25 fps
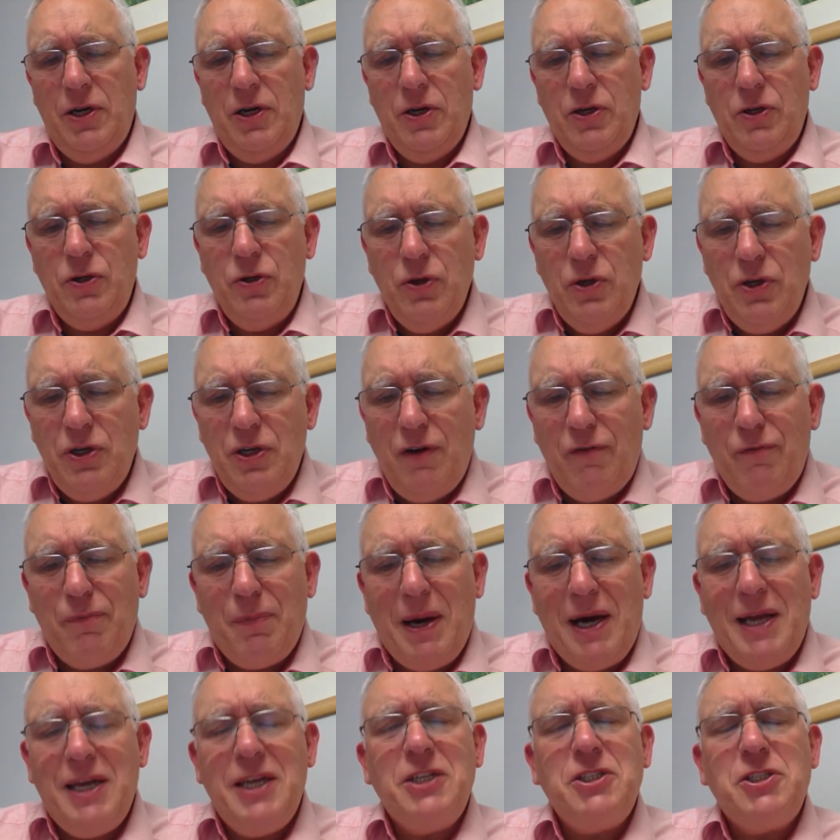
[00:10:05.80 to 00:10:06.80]
You'd have
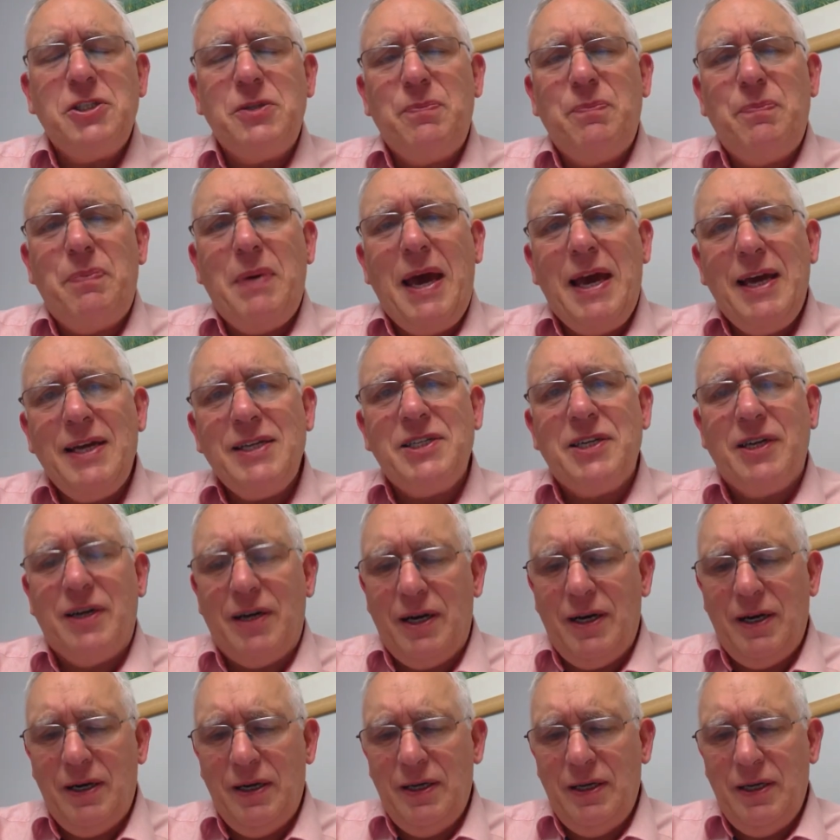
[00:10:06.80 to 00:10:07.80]
managed
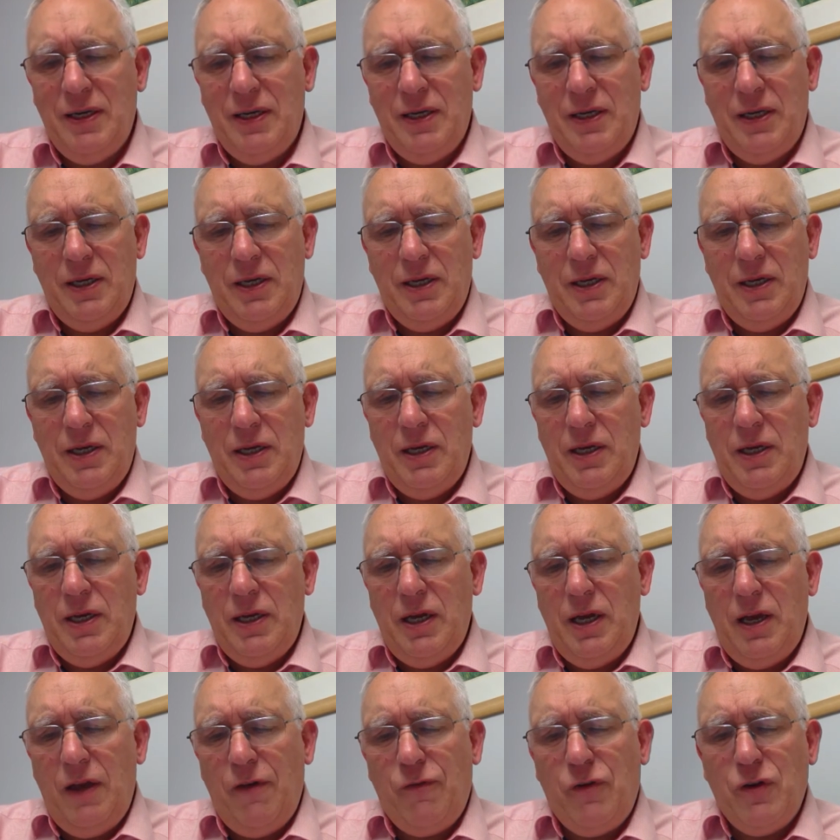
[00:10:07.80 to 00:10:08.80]
better
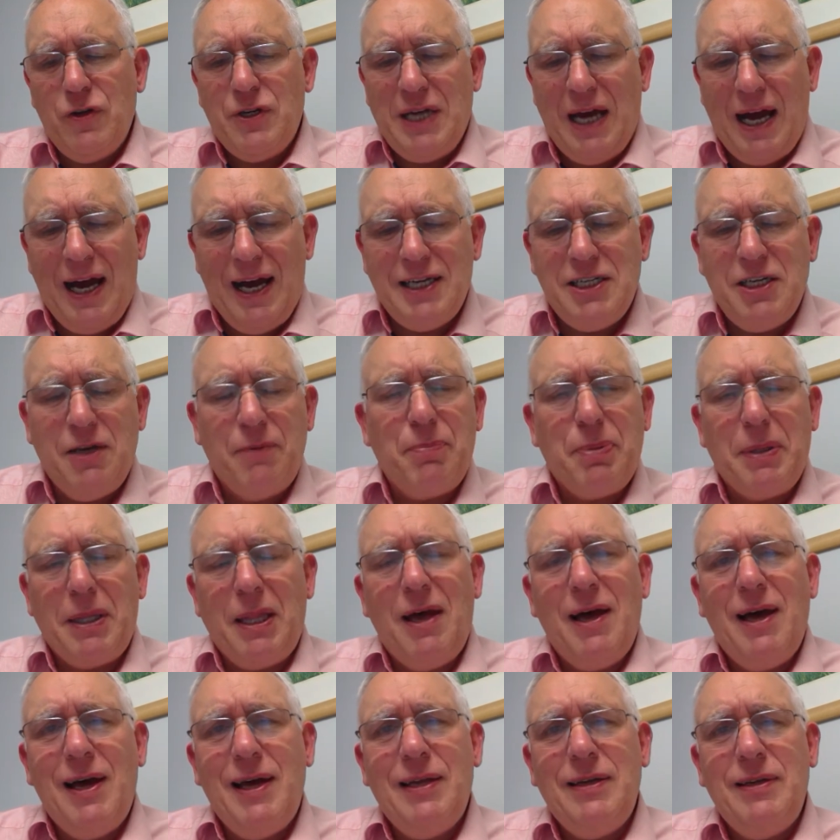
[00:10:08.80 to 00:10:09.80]
if you'd had it
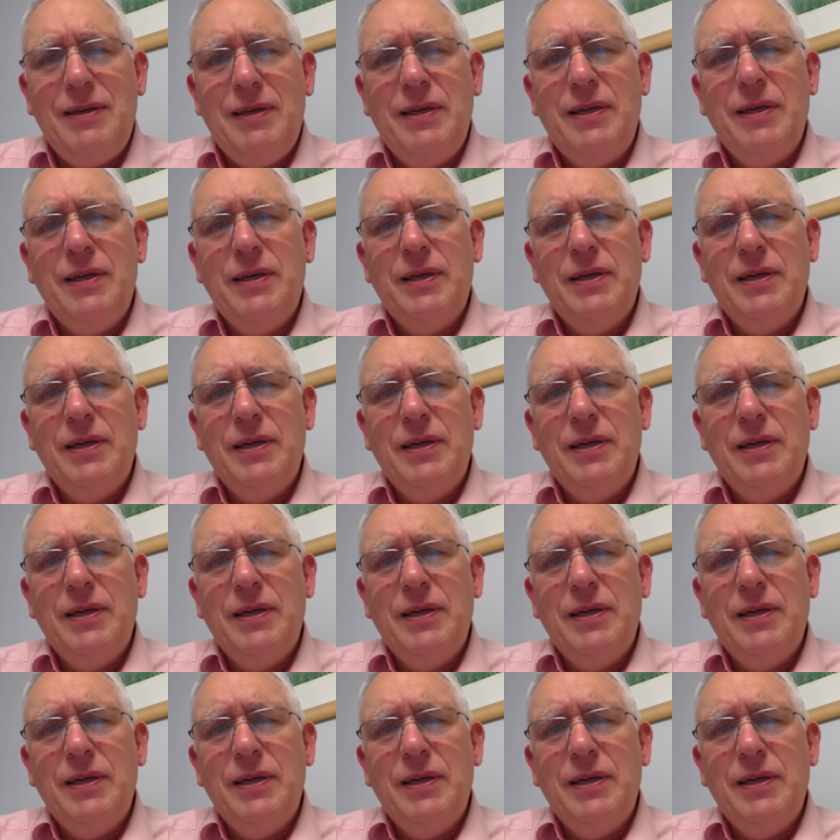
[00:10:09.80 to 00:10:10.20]
planned.